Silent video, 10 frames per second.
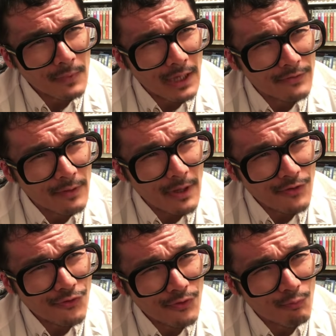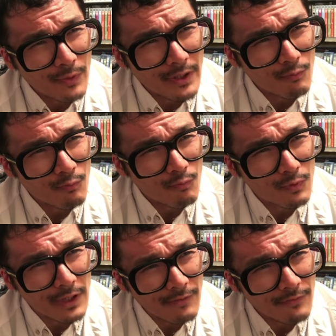as I mentioned, we
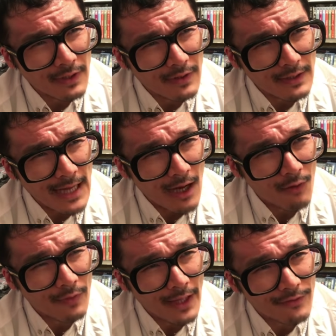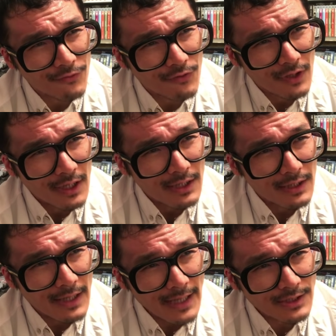lived in the town that's
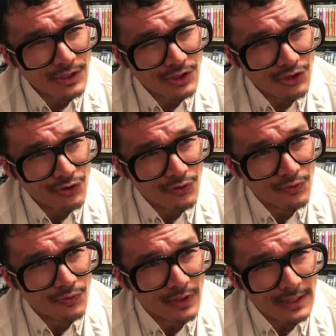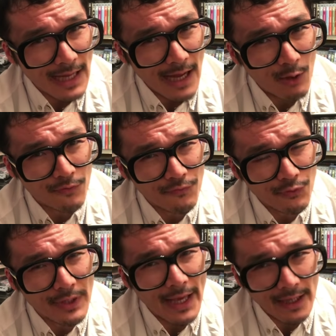next to the town of
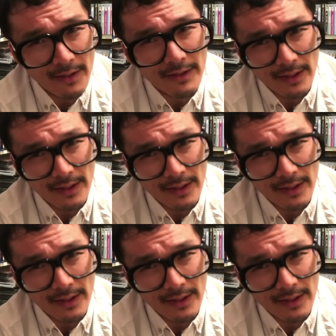New Canaan,